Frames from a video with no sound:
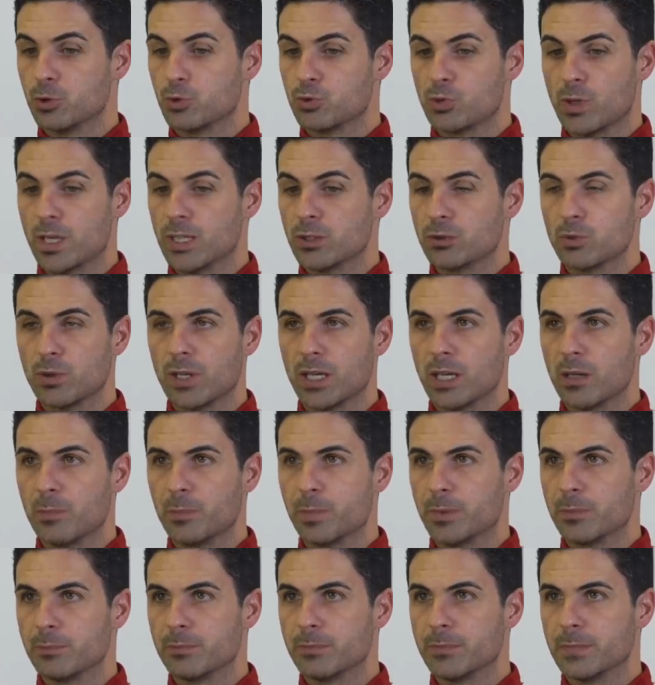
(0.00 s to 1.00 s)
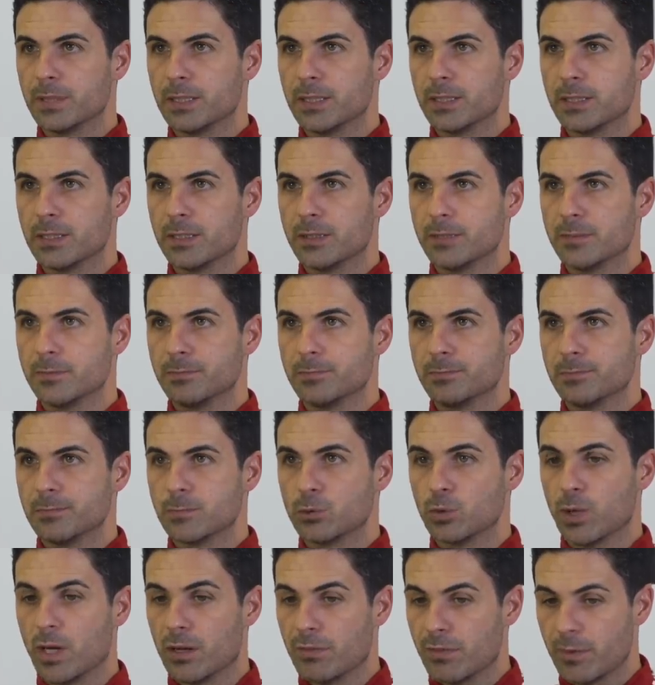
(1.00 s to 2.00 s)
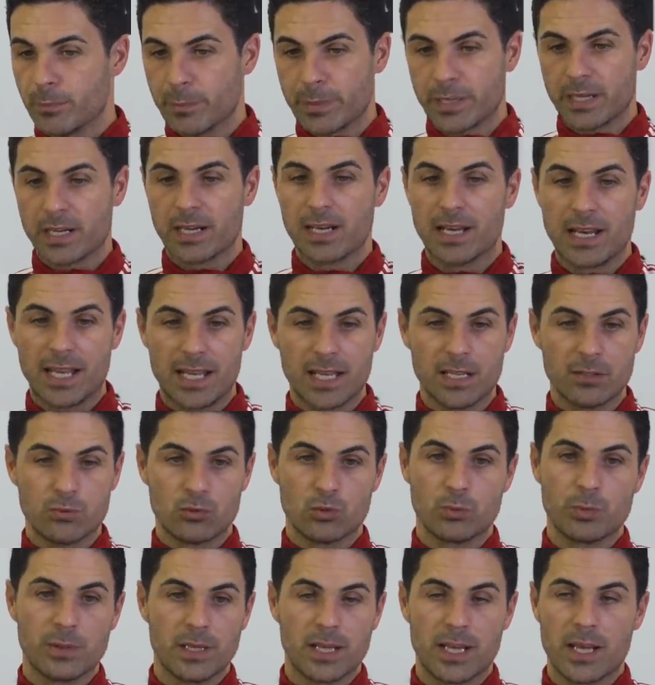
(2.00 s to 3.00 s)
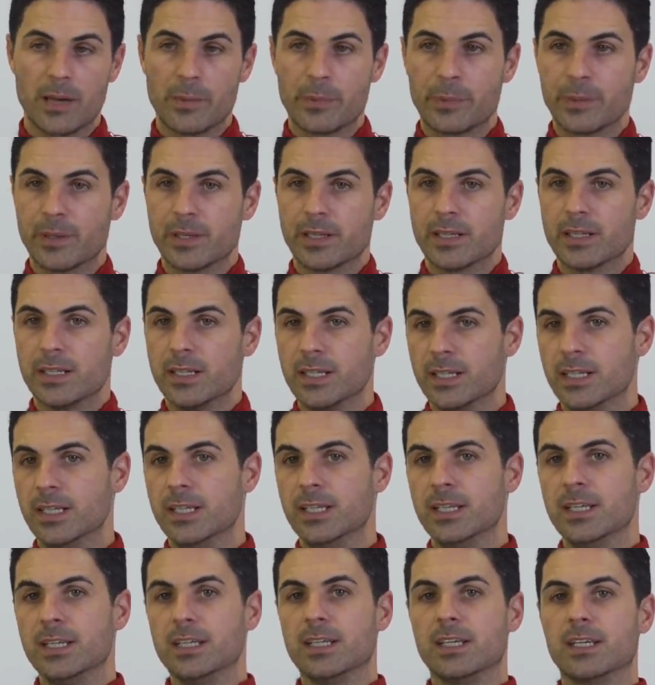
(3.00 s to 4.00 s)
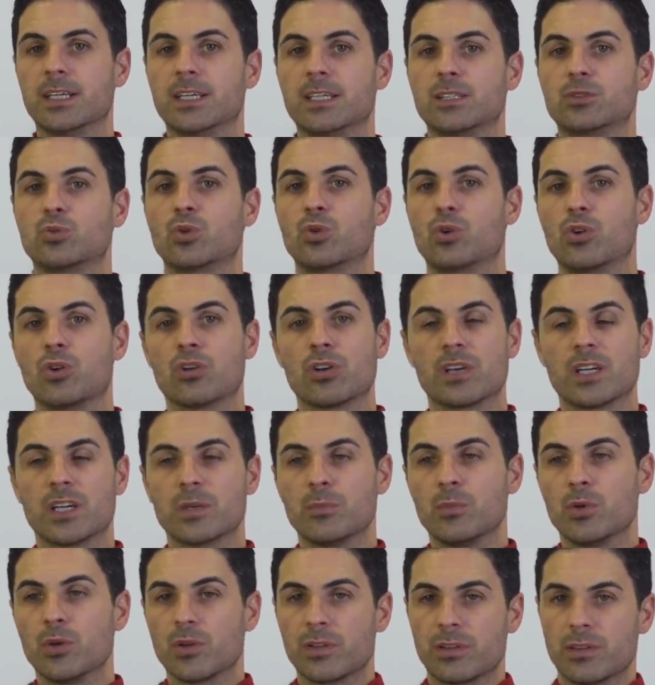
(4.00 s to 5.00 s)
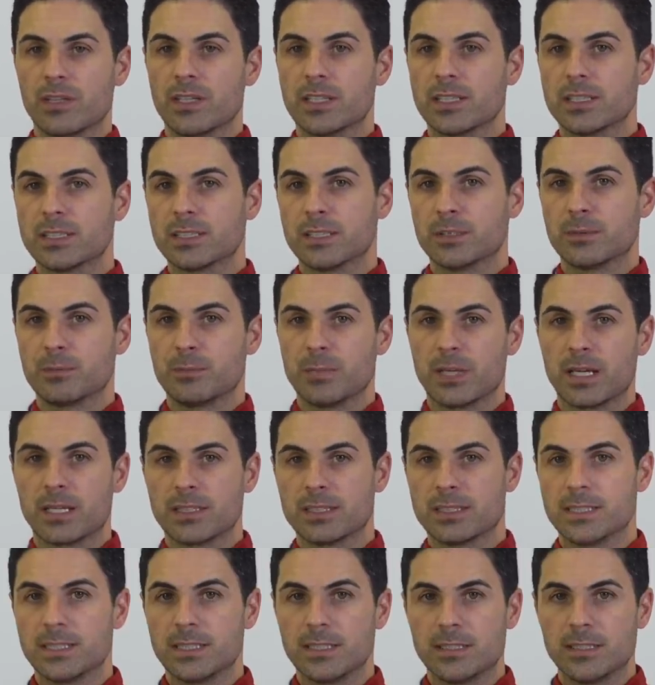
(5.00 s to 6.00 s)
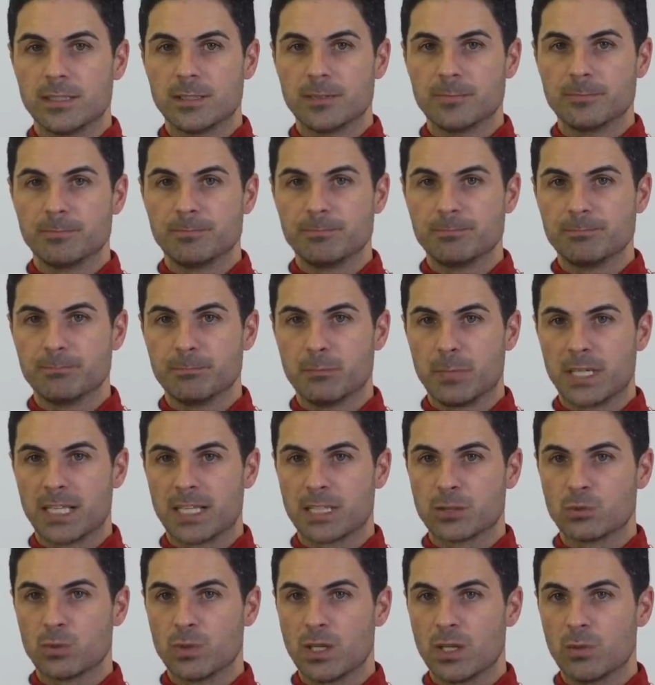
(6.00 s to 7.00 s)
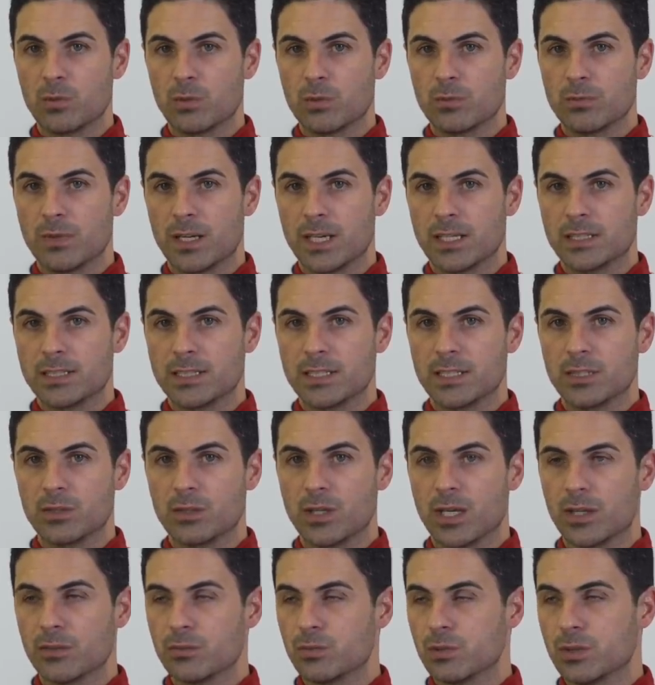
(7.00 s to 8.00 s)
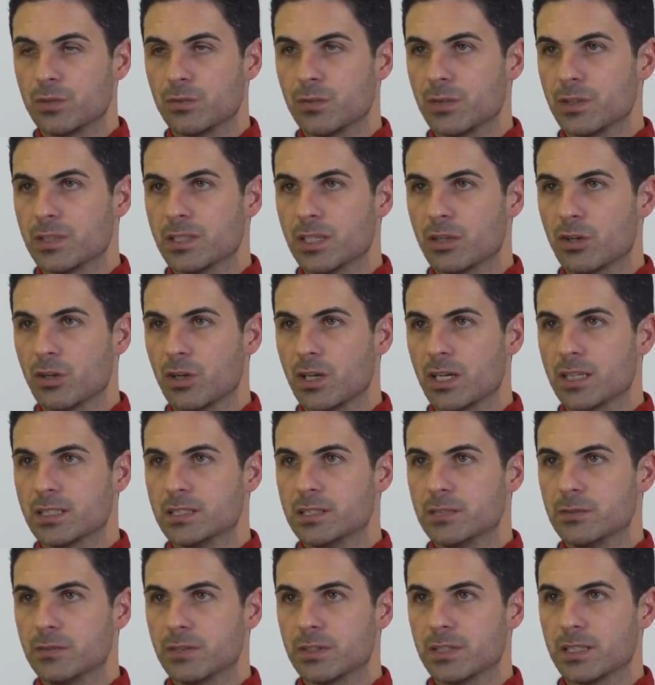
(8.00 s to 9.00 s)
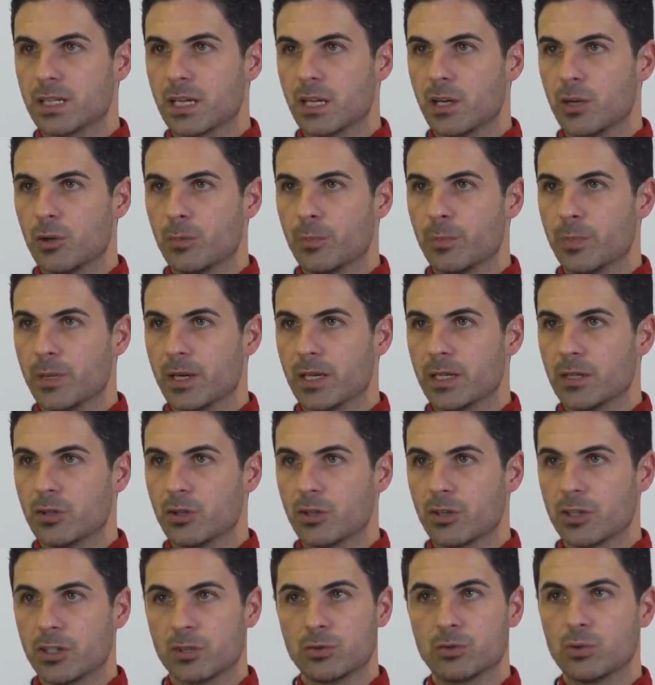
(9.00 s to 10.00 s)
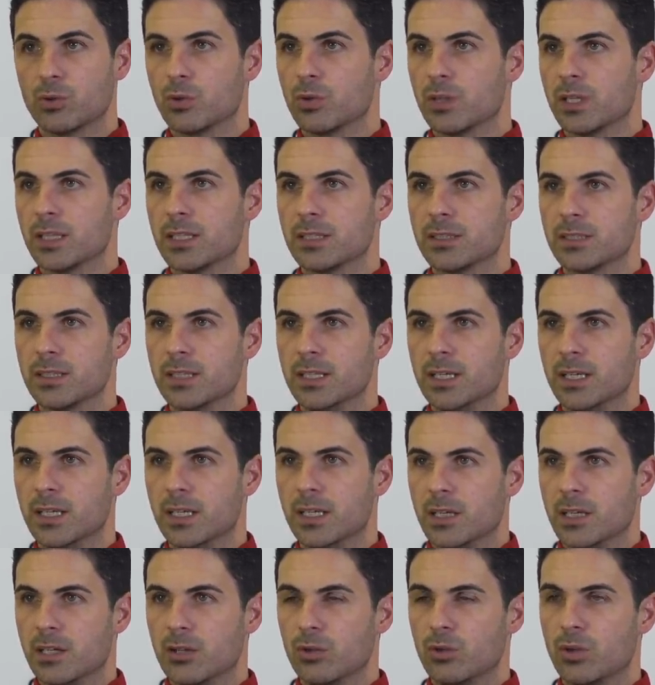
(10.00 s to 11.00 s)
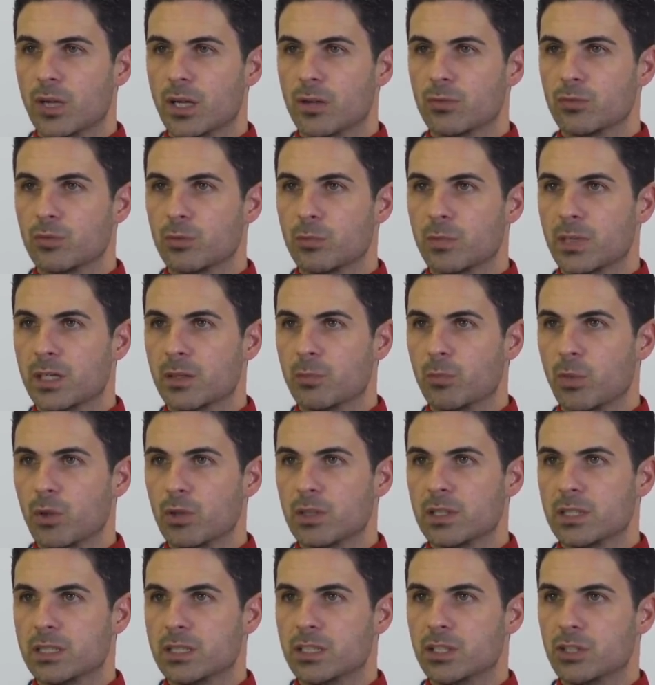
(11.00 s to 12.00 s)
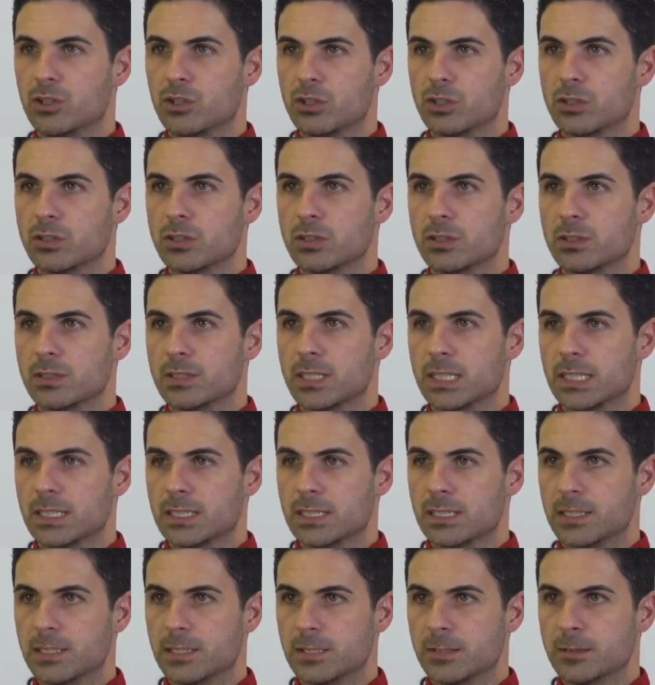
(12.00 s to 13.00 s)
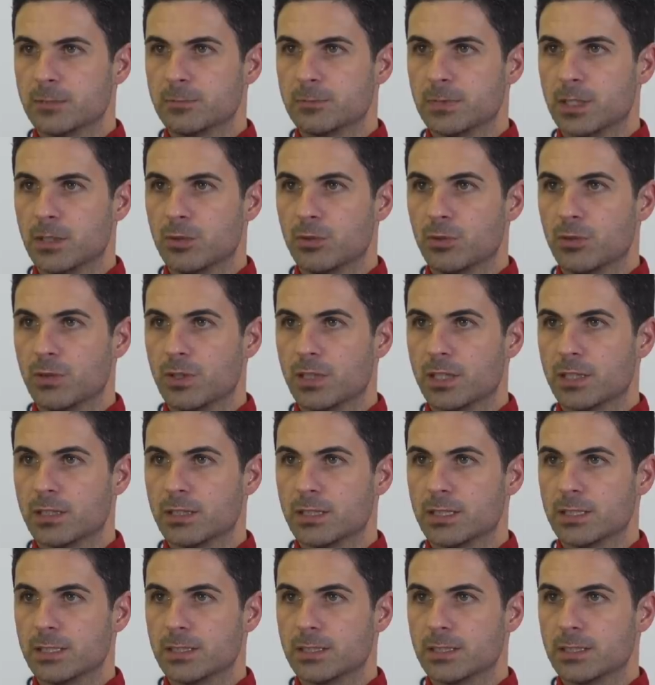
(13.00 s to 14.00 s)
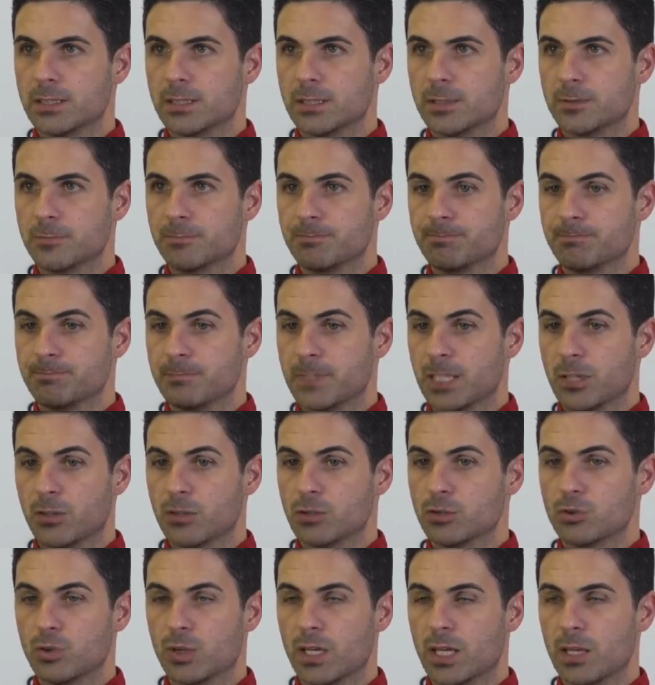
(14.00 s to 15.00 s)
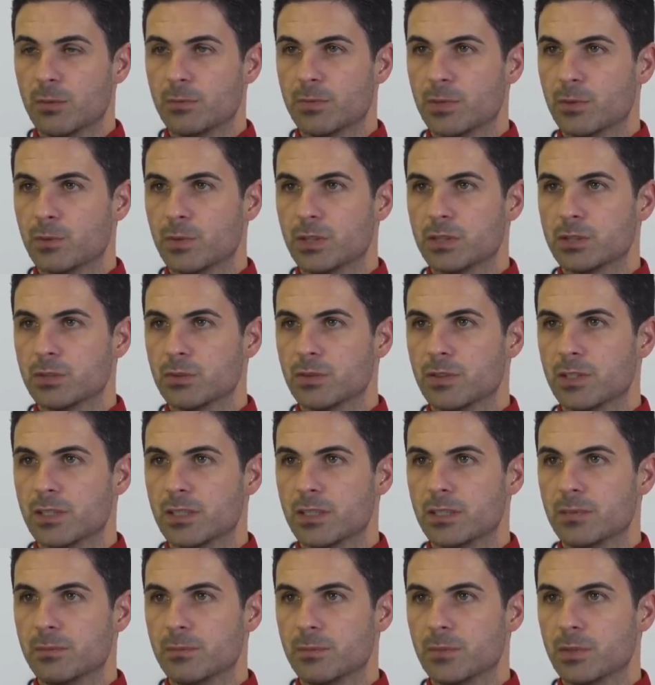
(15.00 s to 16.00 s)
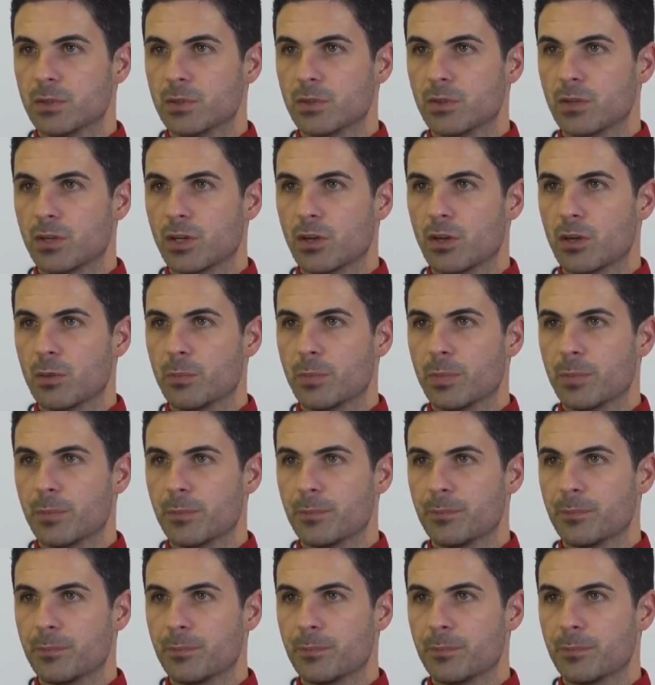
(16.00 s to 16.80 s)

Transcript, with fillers: to try to help him um, to have a better life to be happier uh, to conquer more things but um, but as well at the end you have to defend the collective and the club and in order to do that you have to make bold decisions that uh, that you think that um, they're going to help the rest of the of the club